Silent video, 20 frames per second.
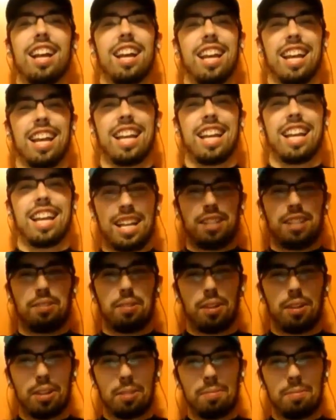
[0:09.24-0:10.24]
Hey guys,
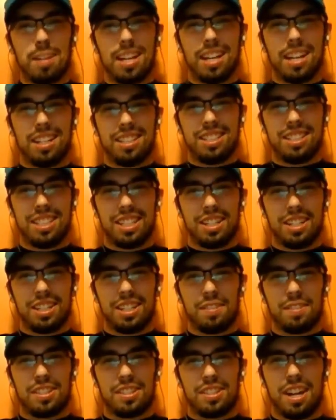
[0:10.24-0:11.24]
welcome to LG
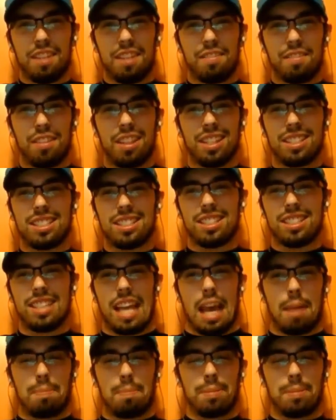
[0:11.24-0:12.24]
Overdrive. This is
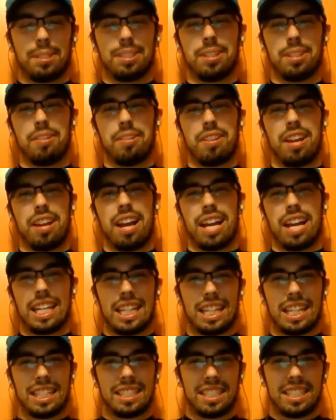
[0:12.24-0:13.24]
episode 9.
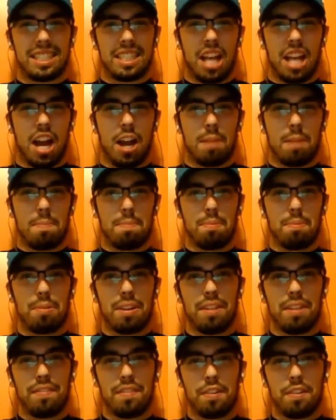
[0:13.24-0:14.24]
This is our
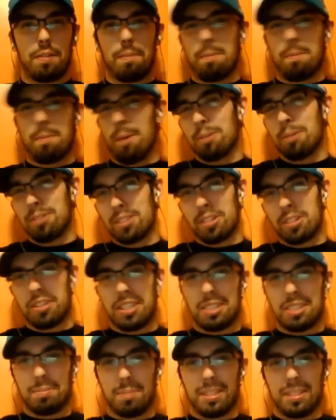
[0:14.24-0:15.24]
preview
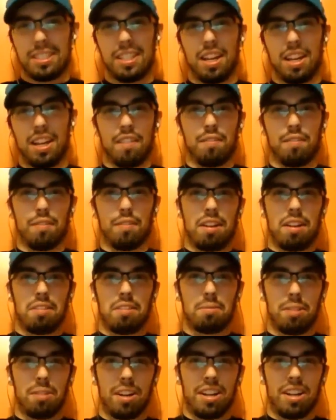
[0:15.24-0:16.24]
post-Christmas of round
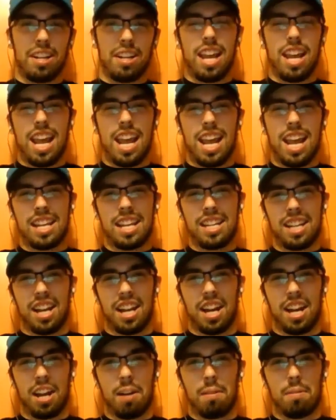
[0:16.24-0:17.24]
1 and
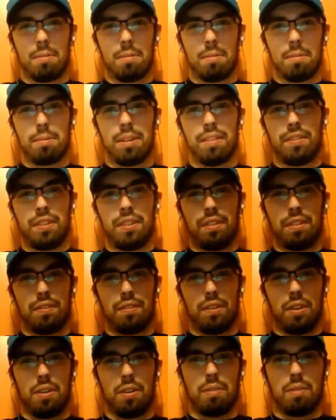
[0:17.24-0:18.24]
our preview
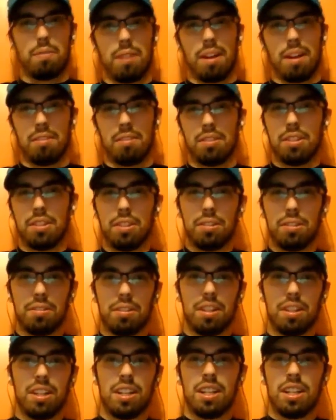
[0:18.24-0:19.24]
for round 2.
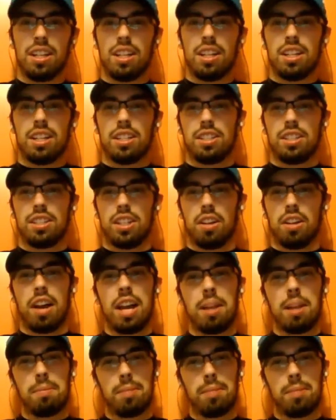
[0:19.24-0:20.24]
So I
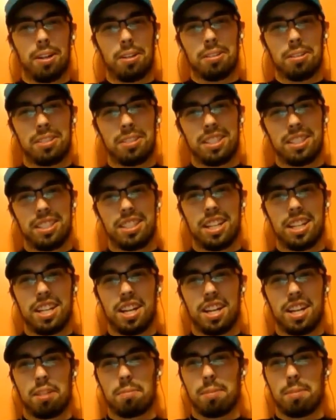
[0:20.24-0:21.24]
am the host, the
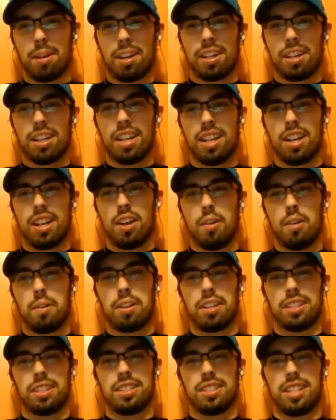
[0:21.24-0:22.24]
Young Buck.
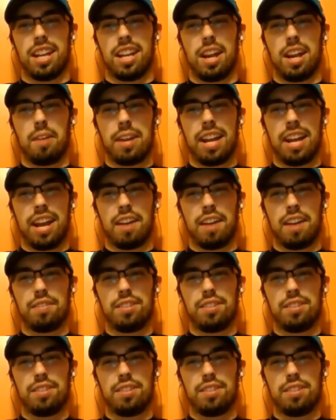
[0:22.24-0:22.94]
With us today we have